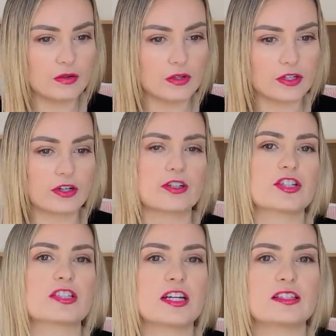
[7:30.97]
Or you could have
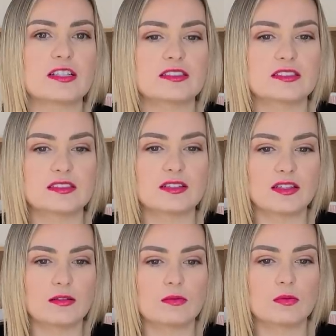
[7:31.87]
just done the,
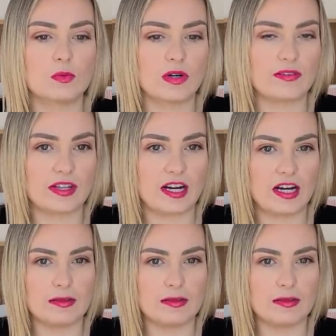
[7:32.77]
whatever, the high